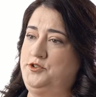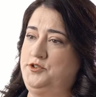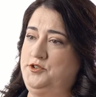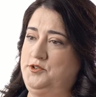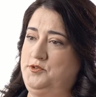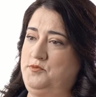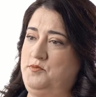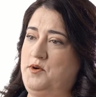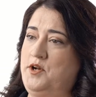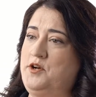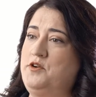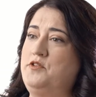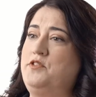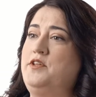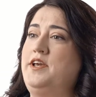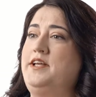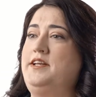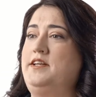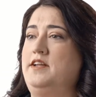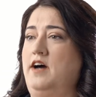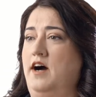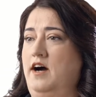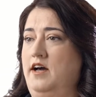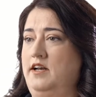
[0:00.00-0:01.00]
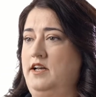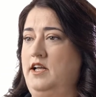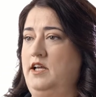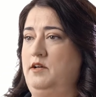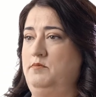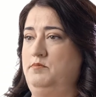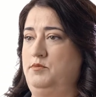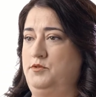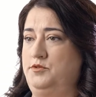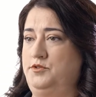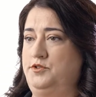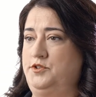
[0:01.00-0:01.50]
do, what are they not
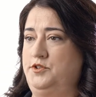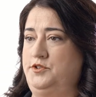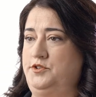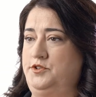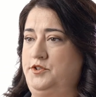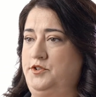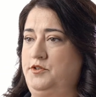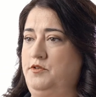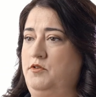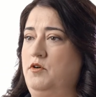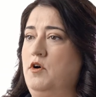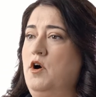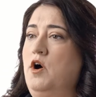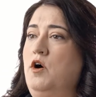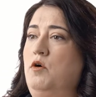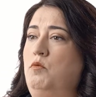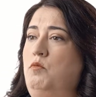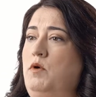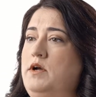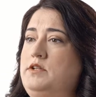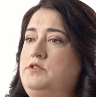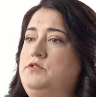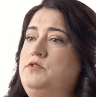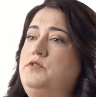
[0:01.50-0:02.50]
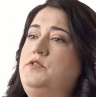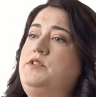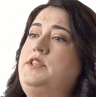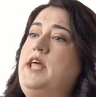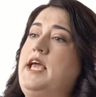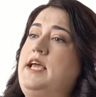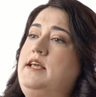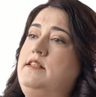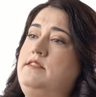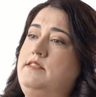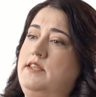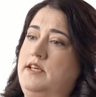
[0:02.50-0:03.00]
able to do, what do
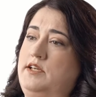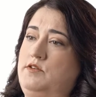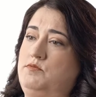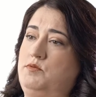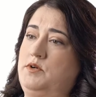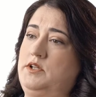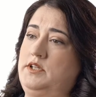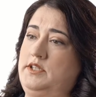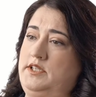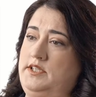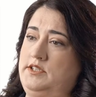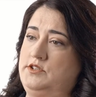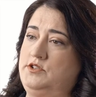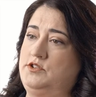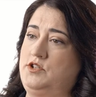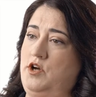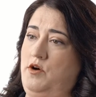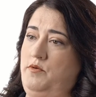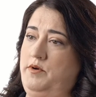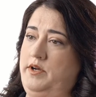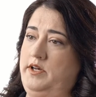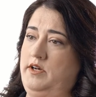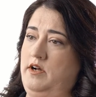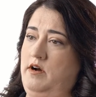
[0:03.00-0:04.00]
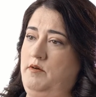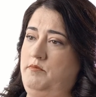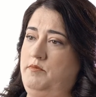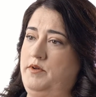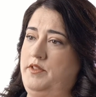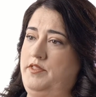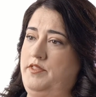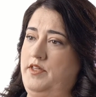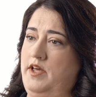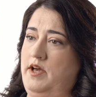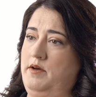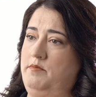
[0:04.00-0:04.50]
they think really is going on
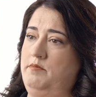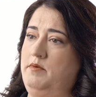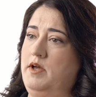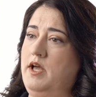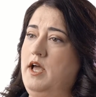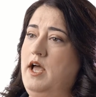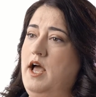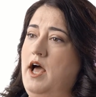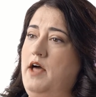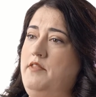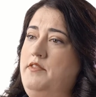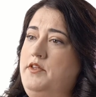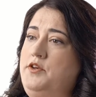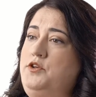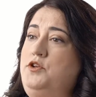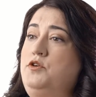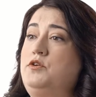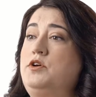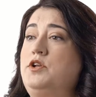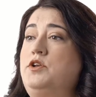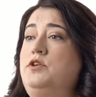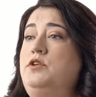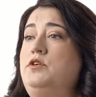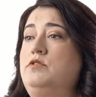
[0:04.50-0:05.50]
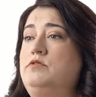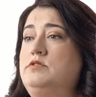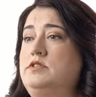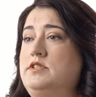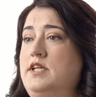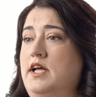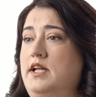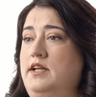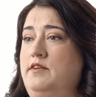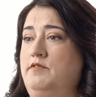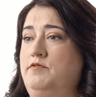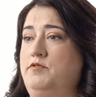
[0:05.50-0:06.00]
with them. And then you can use
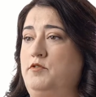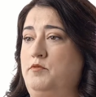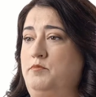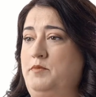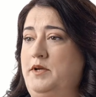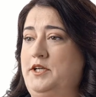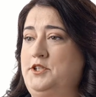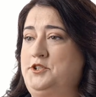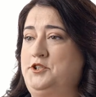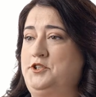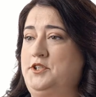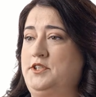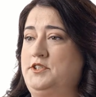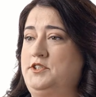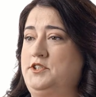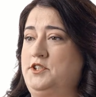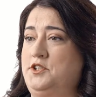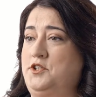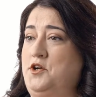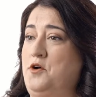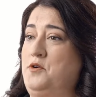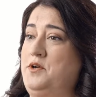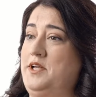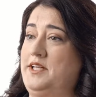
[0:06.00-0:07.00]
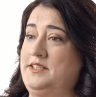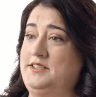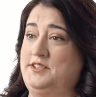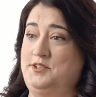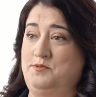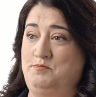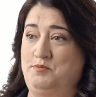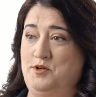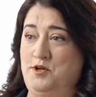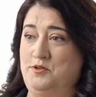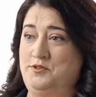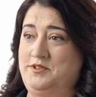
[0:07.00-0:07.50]
that information to go get
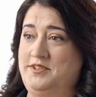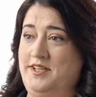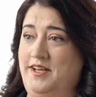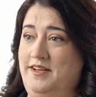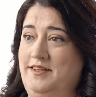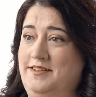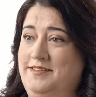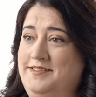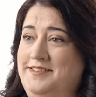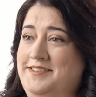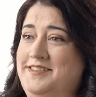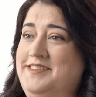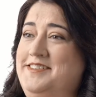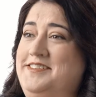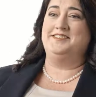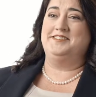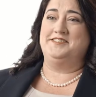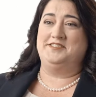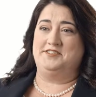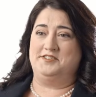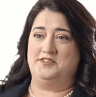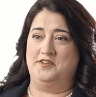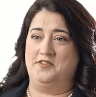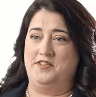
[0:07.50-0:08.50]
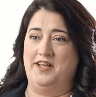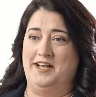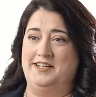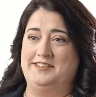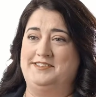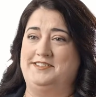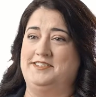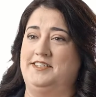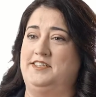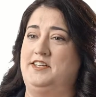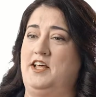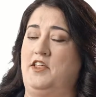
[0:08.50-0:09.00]
SBROSA. So
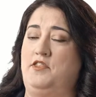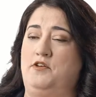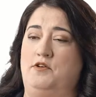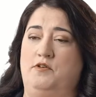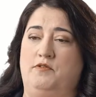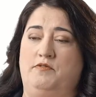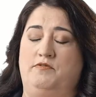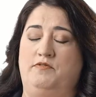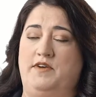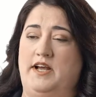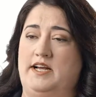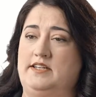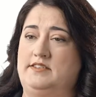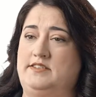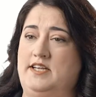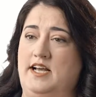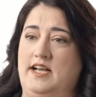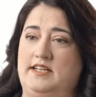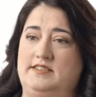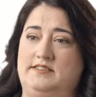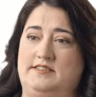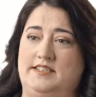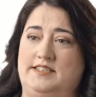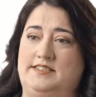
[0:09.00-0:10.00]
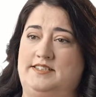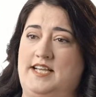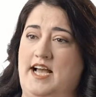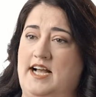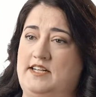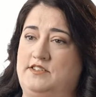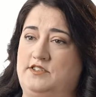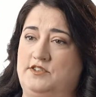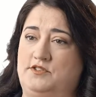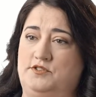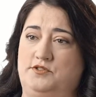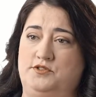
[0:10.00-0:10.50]
that's another fantastic
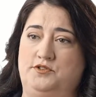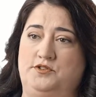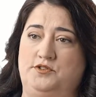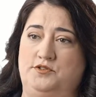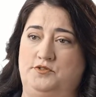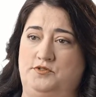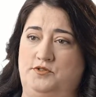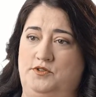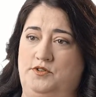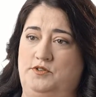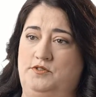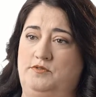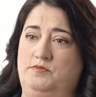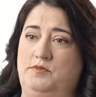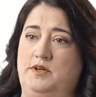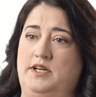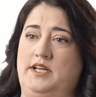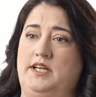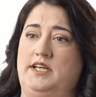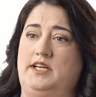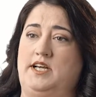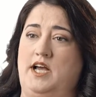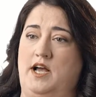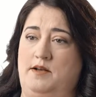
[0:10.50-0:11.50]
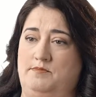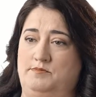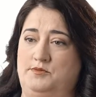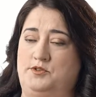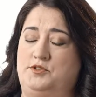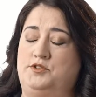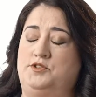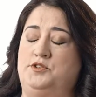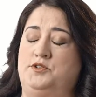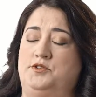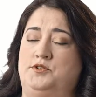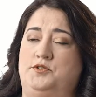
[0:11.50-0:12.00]
tactical tool when it comes
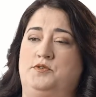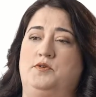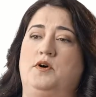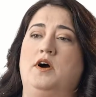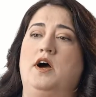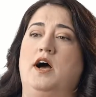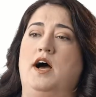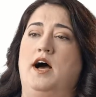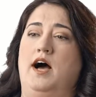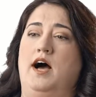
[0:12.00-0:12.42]
to